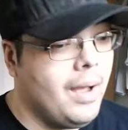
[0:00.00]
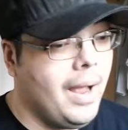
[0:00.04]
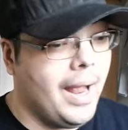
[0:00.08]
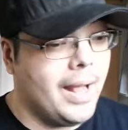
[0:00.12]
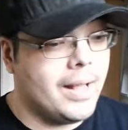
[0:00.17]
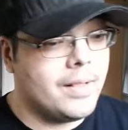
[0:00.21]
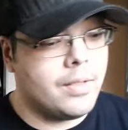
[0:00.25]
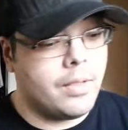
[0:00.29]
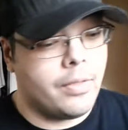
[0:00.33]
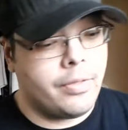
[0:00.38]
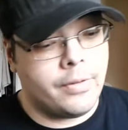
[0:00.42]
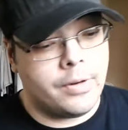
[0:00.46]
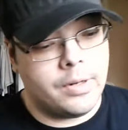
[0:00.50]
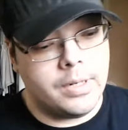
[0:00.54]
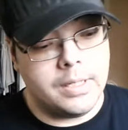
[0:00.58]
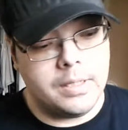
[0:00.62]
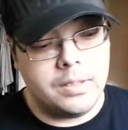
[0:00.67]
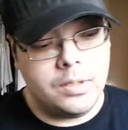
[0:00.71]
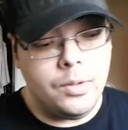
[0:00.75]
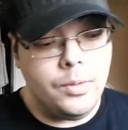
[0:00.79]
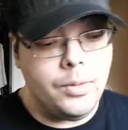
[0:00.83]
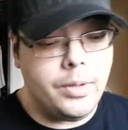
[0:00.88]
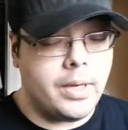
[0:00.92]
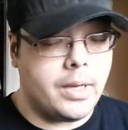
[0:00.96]
And the
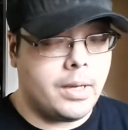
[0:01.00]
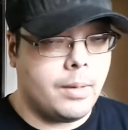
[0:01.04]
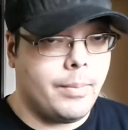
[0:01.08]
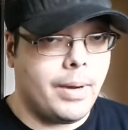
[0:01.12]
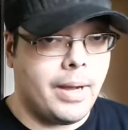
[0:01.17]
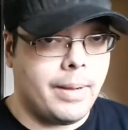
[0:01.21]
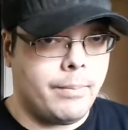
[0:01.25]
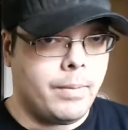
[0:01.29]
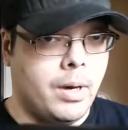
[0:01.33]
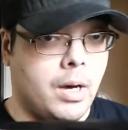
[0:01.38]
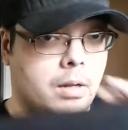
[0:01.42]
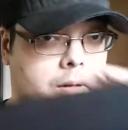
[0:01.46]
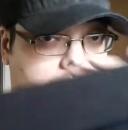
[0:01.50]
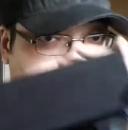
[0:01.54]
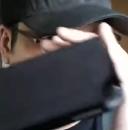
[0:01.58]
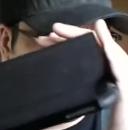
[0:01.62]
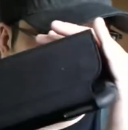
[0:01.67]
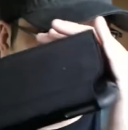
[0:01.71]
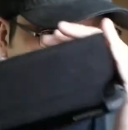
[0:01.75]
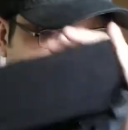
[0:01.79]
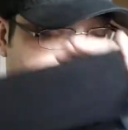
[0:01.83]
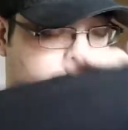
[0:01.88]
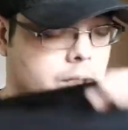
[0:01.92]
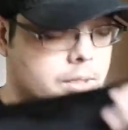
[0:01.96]
32 gigabyte
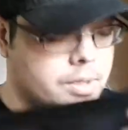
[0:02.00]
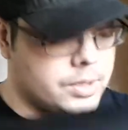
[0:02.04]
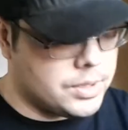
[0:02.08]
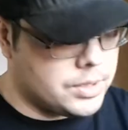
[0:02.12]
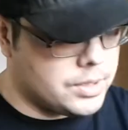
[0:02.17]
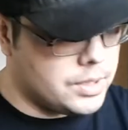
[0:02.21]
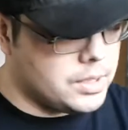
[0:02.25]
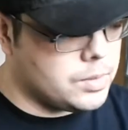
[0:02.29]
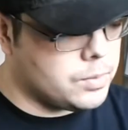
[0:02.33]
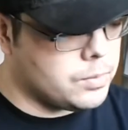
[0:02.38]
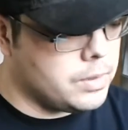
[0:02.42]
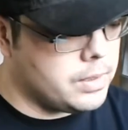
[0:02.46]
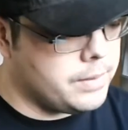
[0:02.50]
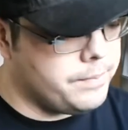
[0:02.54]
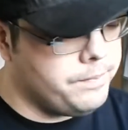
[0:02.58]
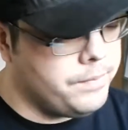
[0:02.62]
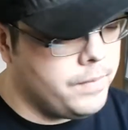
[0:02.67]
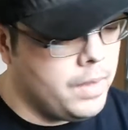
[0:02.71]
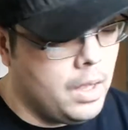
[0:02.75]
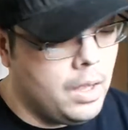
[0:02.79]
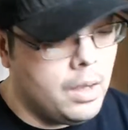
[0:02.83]
models, such as this one,